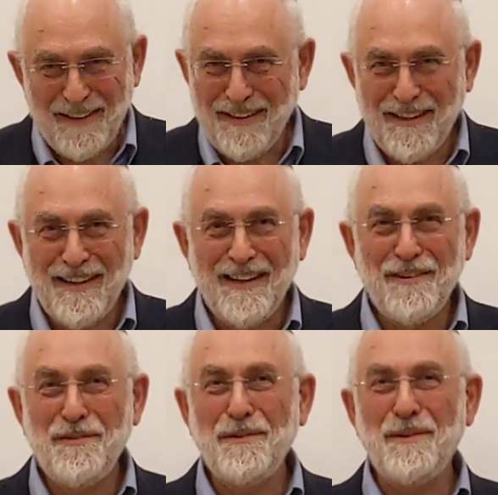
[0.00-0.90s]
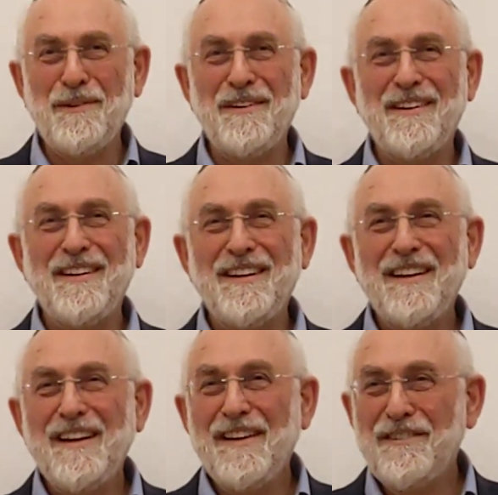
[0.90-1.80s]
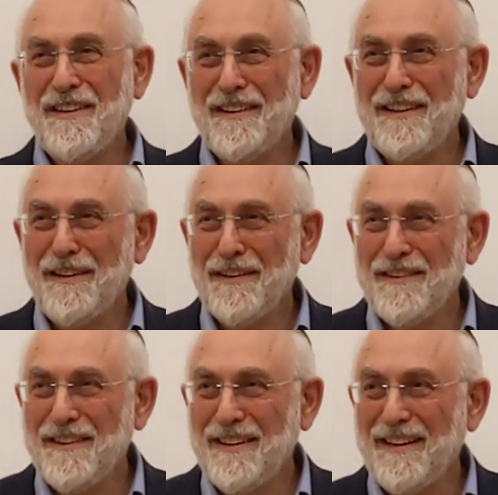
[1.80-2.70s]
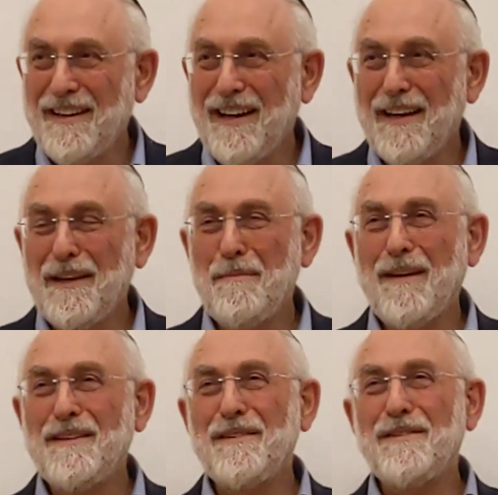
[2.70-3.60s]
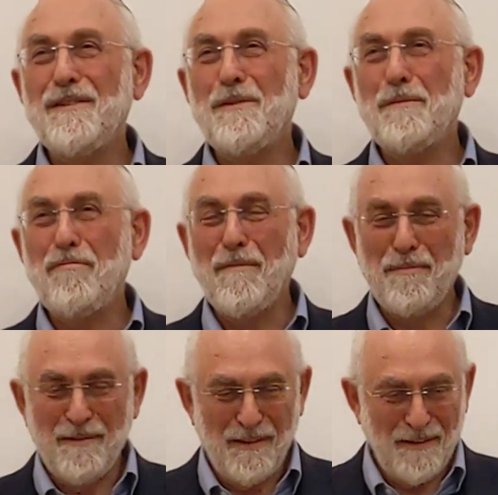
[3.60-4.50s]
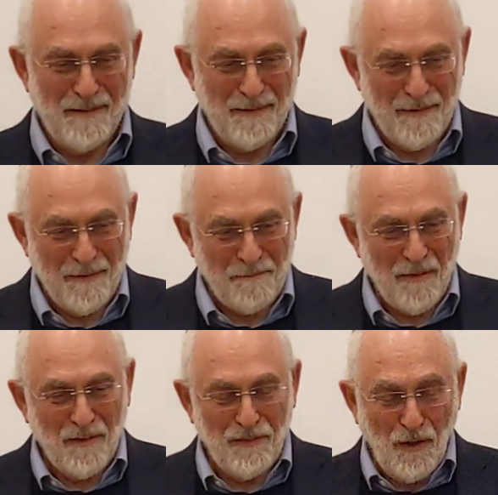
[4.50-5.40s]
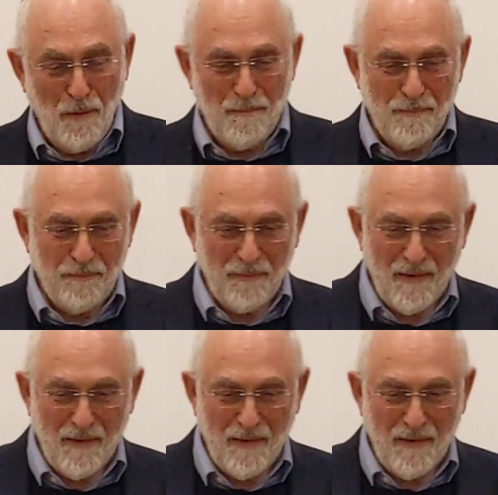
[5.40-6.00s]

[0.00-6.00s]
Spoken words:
that I can assure you. Certainly not in halachic matters to do with property. So,